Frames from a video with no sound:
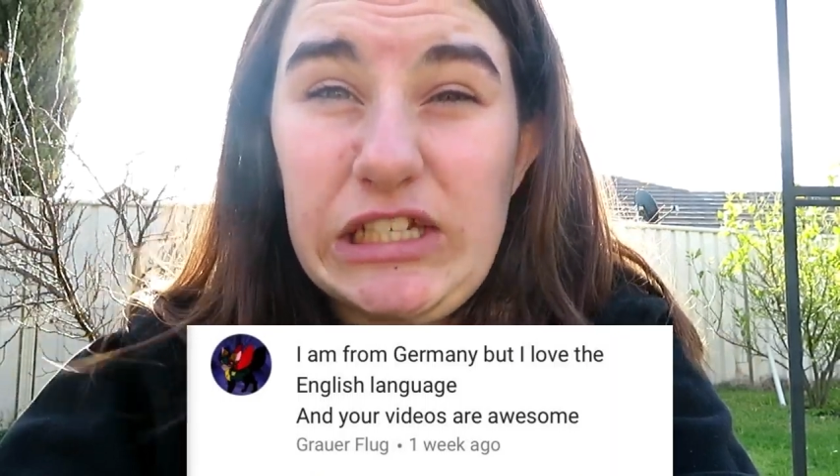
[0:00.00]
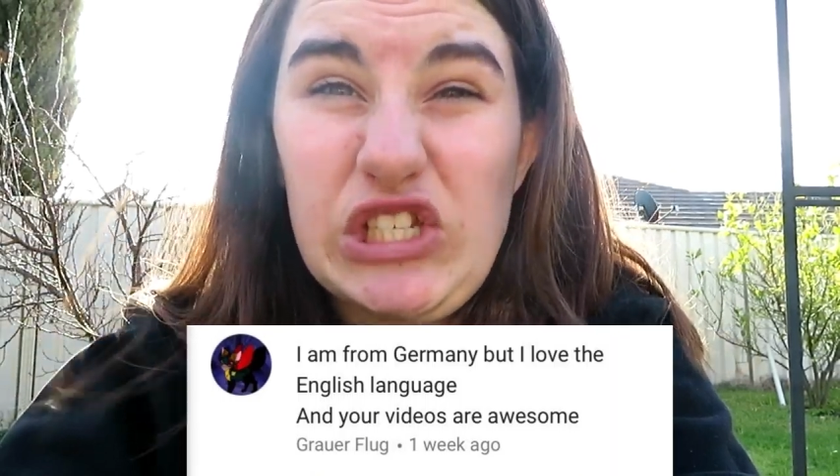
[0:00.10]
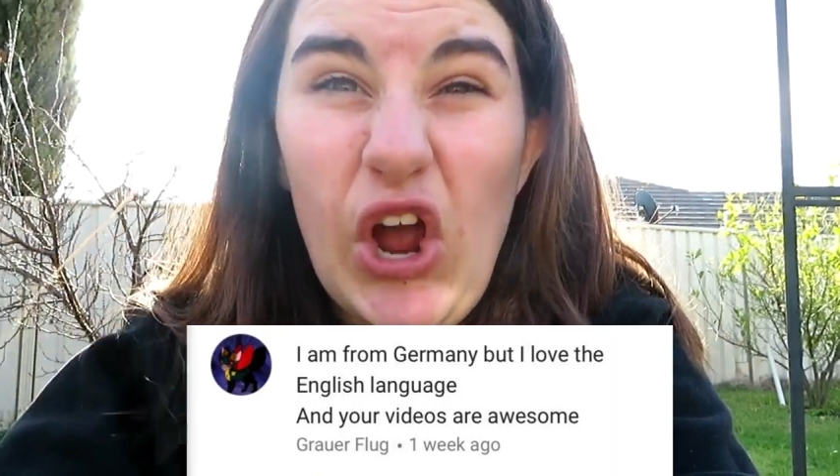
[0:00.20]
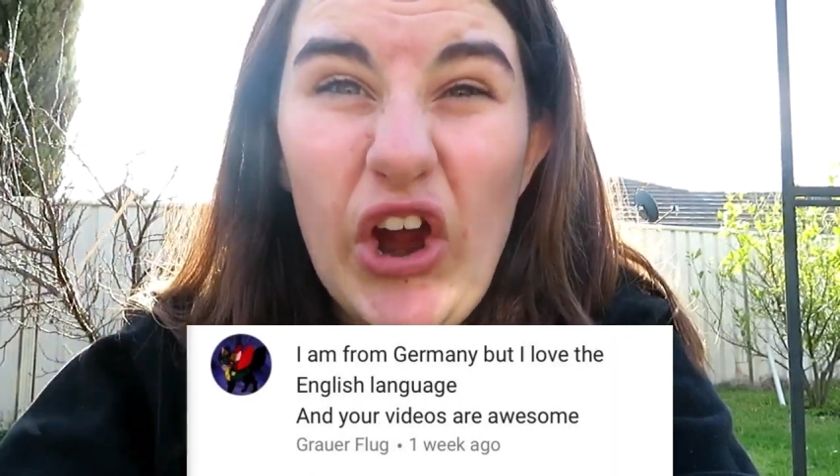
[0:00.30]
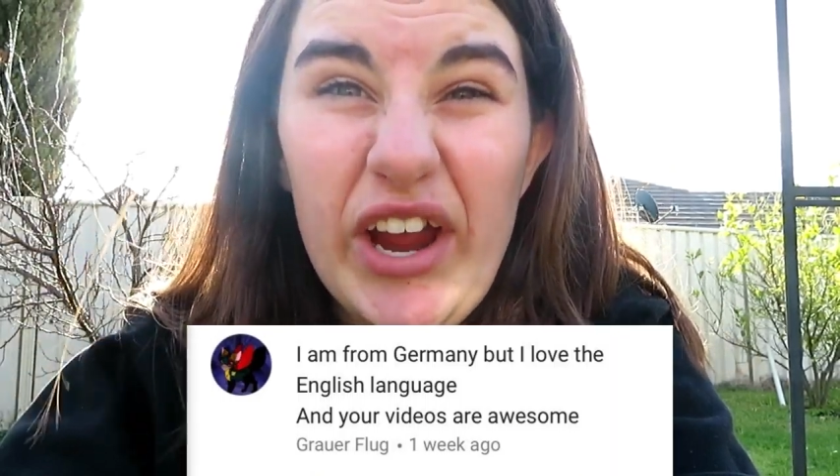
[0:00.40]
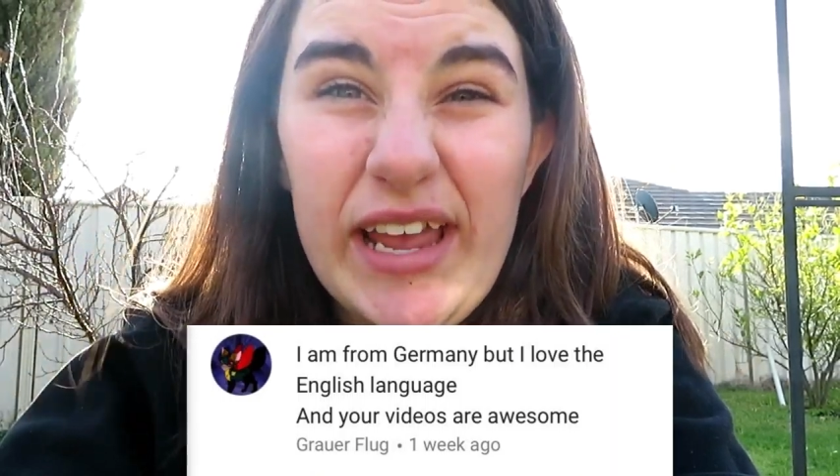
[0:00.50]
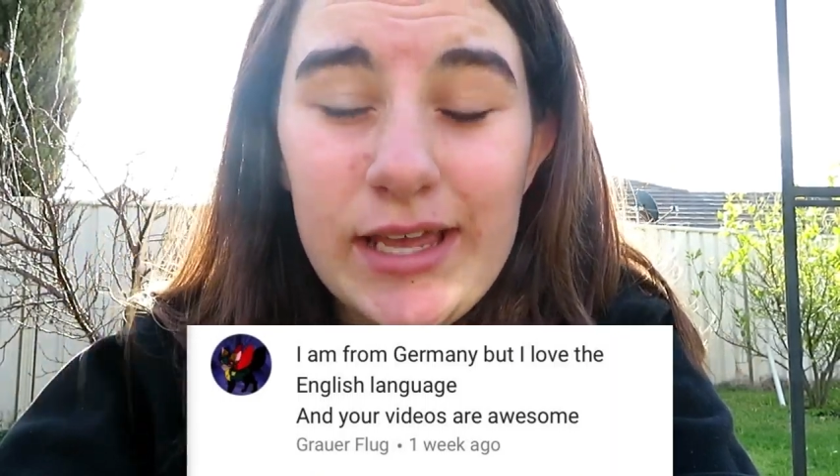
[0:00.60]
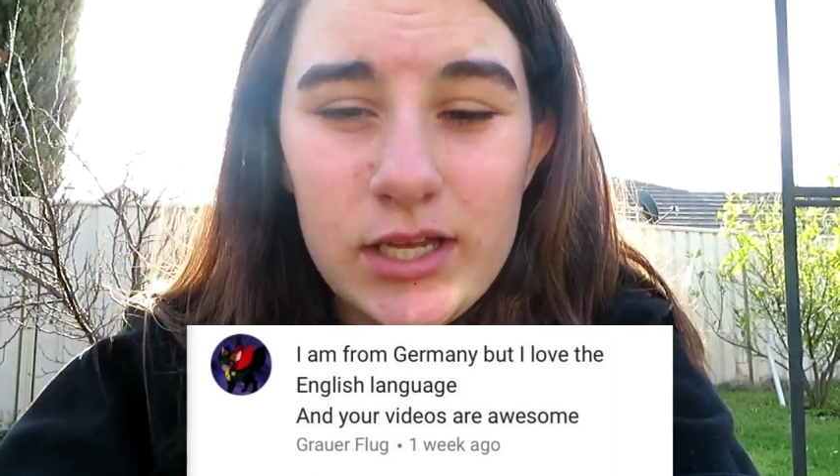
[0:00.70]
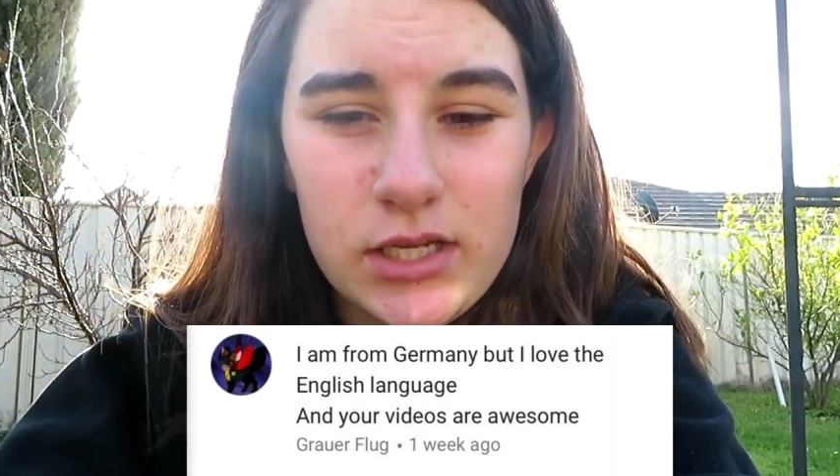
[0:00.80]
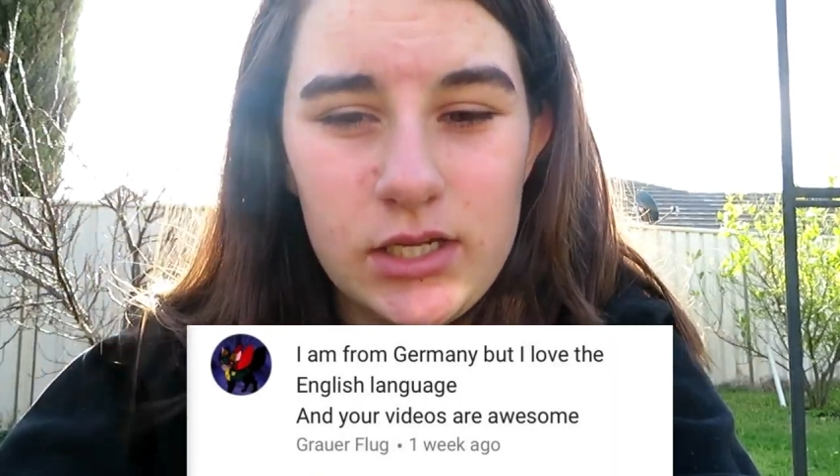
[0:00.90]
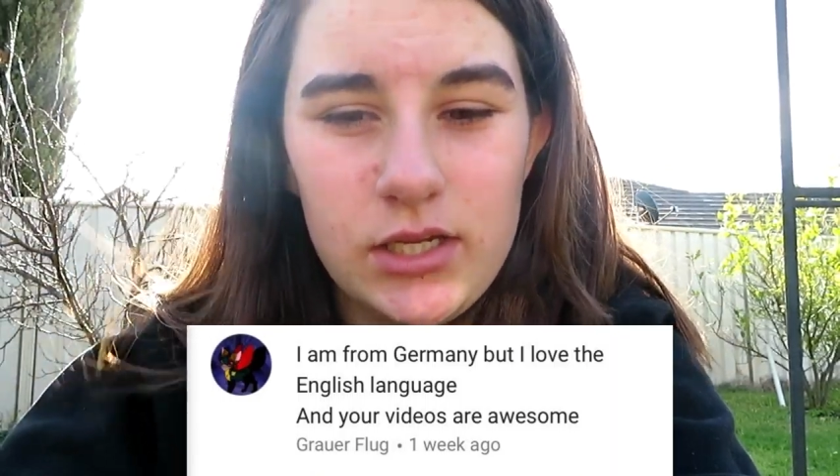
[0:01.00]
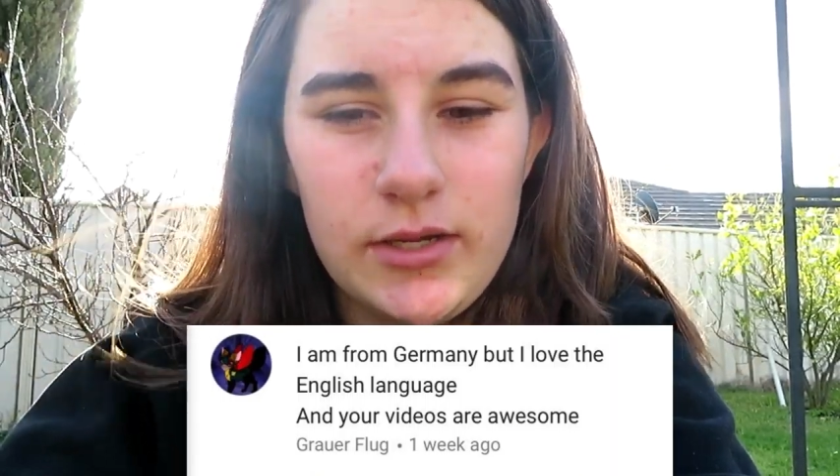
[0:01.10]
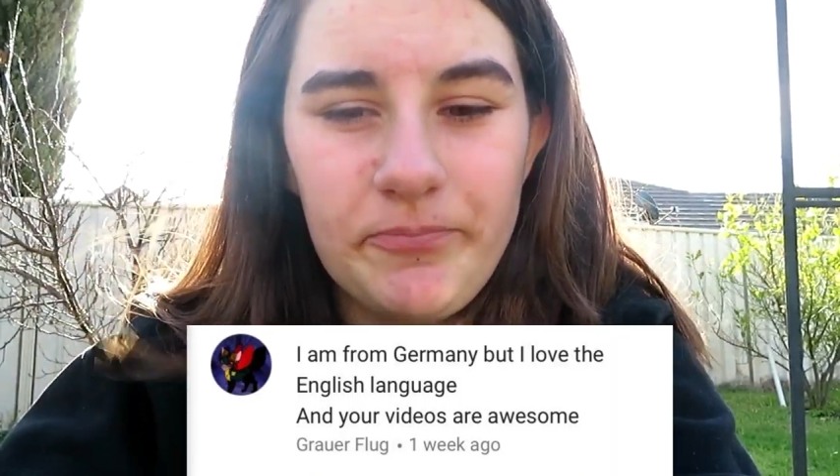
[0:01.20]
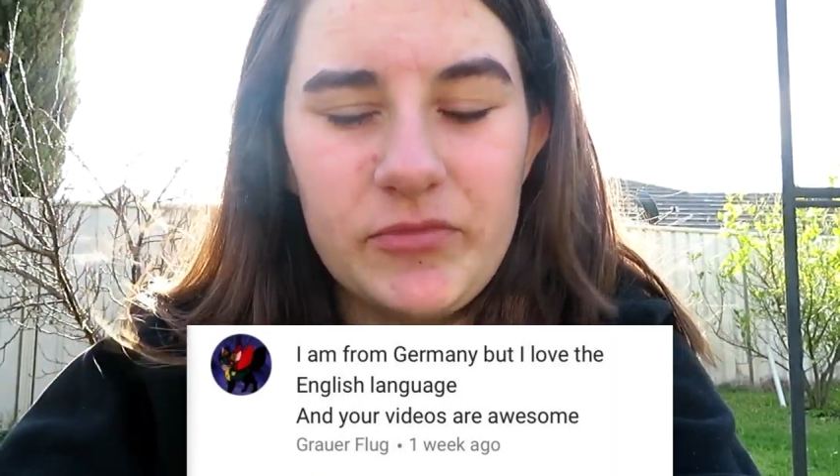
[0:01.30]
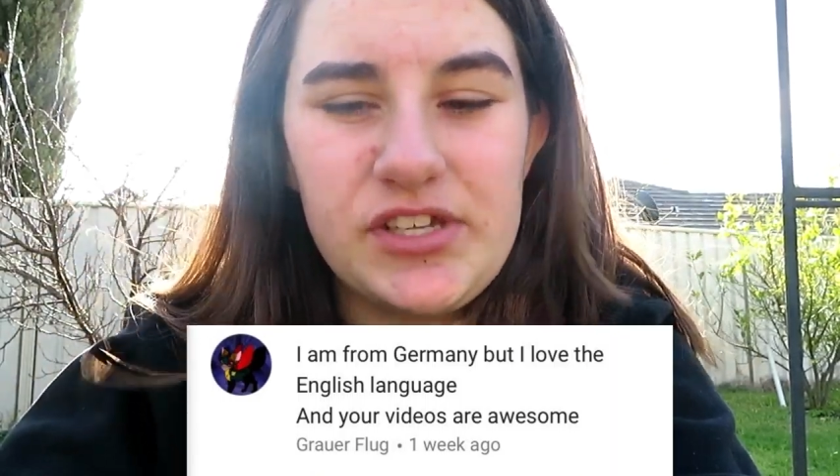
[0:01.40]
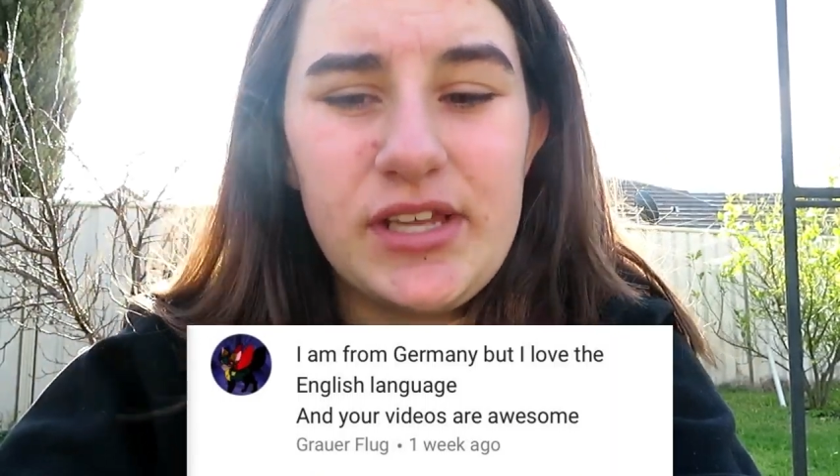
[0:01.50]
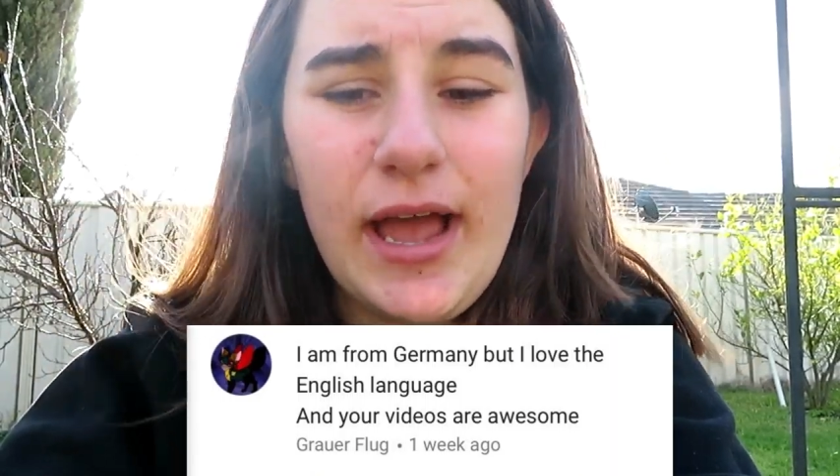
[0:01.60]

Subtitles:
sorry, it says,